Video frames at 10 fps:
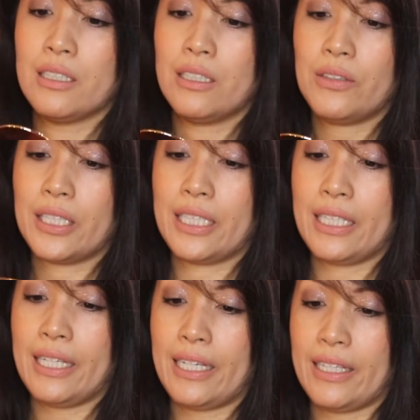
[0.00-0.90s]

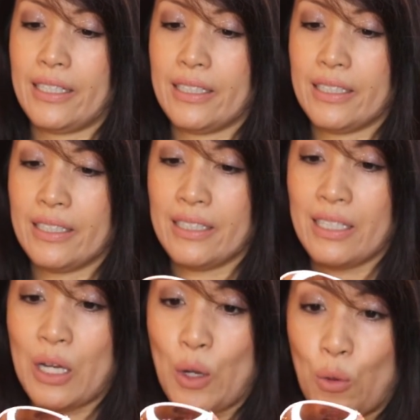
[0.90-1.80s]
Okay.
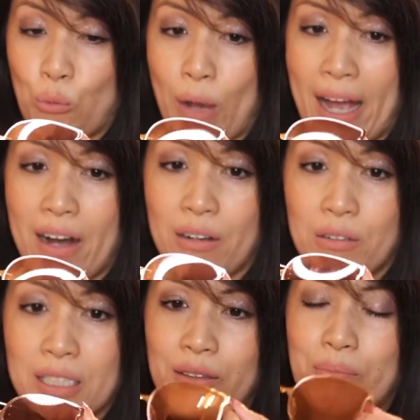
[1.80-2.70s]

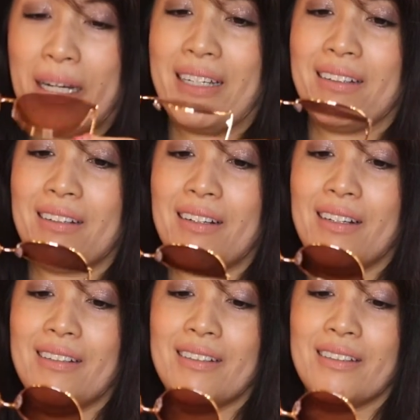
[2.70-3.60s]
Wow. Oh my
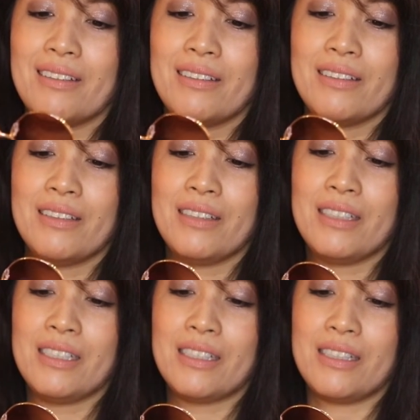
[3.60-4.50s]
God.
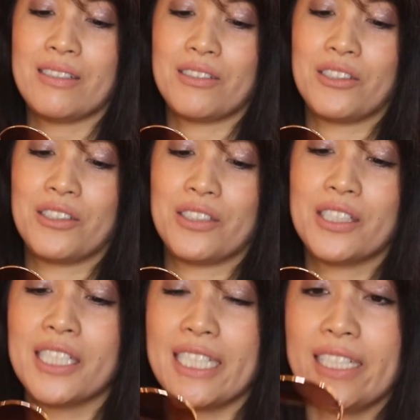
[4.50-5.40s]
These are
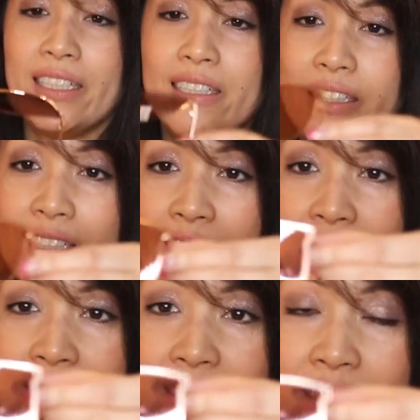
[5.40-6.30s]
dirty.
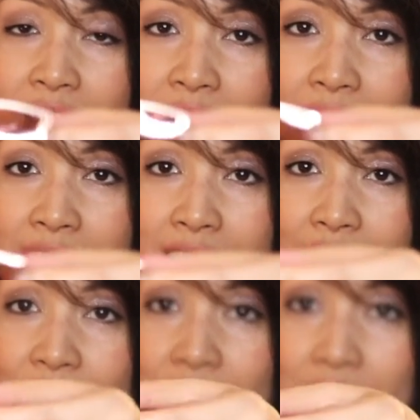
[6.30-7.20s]

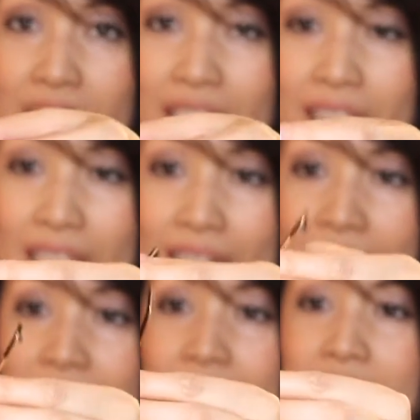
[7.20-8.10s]
If you look at
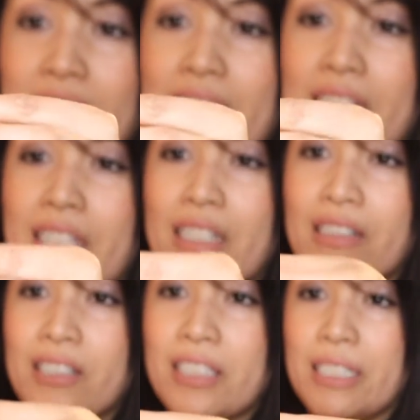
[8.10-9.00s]
that, there's like
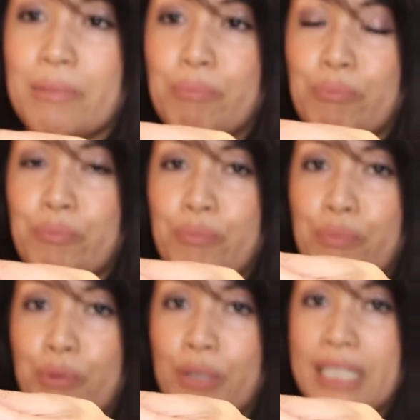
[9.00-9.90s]
actually a
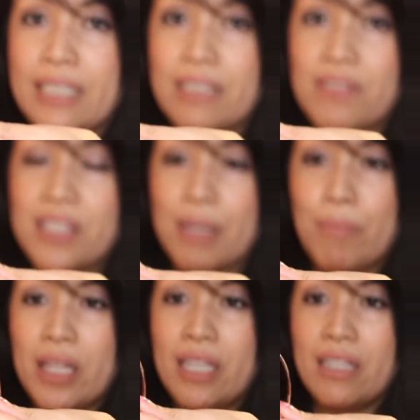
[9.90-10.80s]
print of
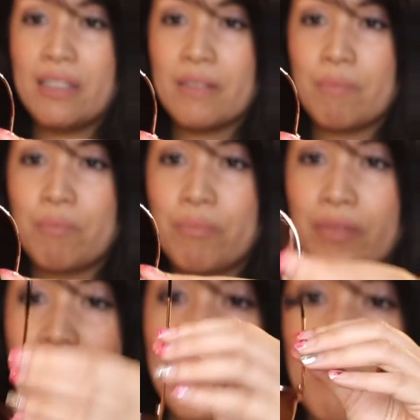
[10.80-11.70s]
something
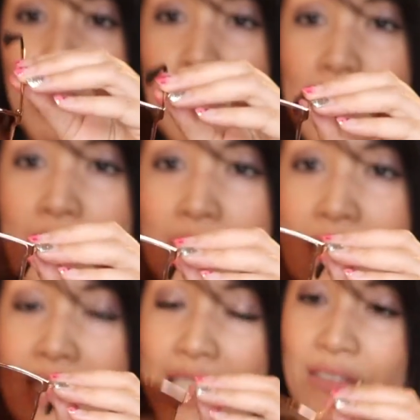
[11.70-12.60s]
on both
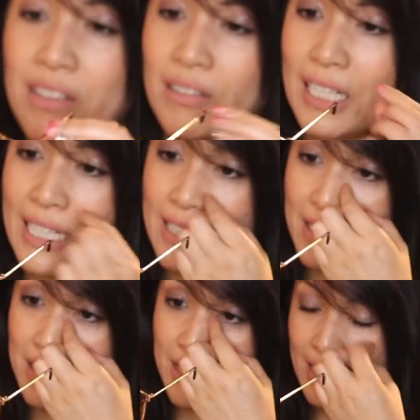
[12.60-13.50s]
sides of the
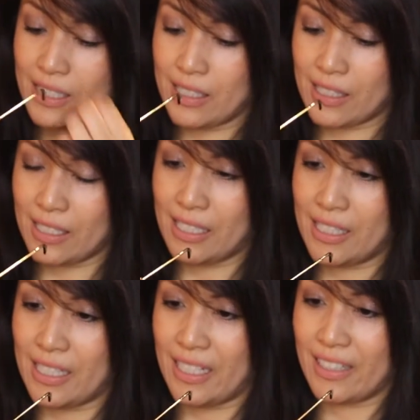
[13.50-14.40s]
lens. It's
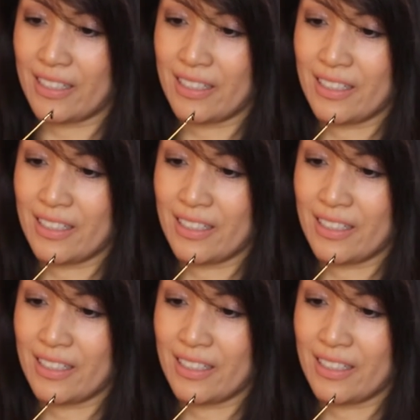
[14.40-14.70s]
disgusting,